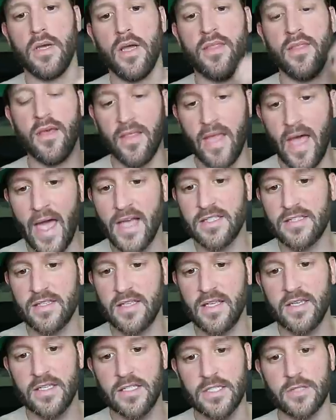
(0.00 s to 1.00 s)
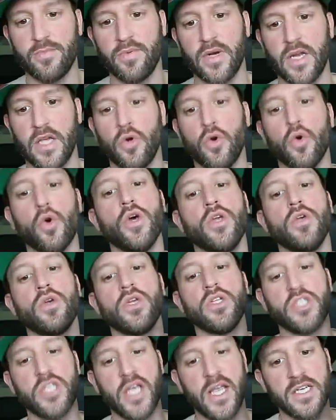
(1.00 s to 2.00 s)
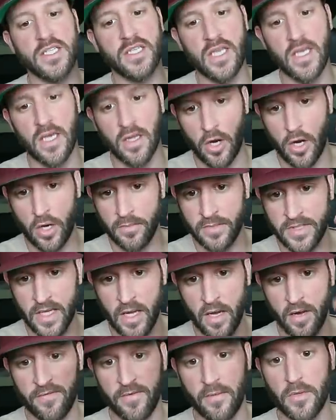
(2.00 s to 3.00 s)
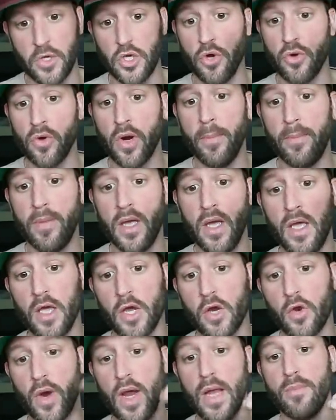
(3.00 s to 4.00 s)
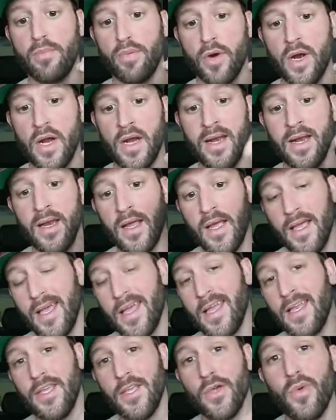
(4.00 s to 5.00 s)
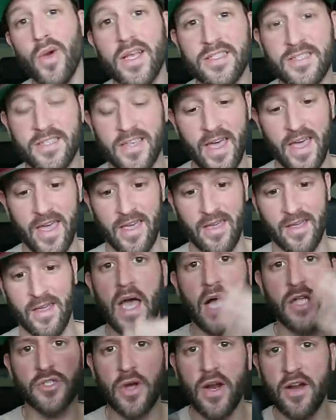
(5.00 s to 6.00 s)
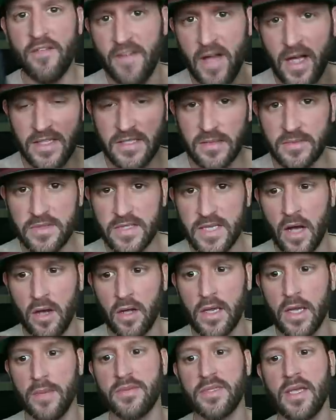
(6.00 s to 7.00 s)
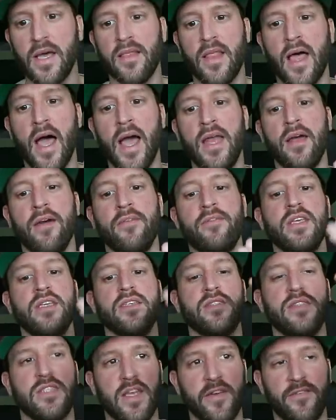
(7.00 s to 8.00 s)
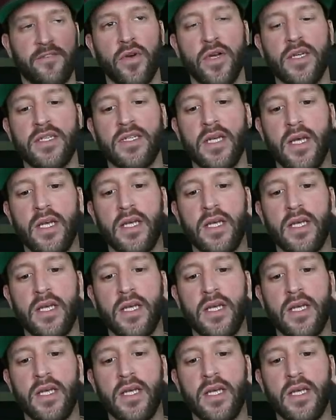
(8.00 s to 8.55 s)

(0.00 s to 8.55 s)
And then lastly, this is pretty cool. You can change the alarm sound from Europe Great Britain, and USA. I'll try to find some sound clips online of these different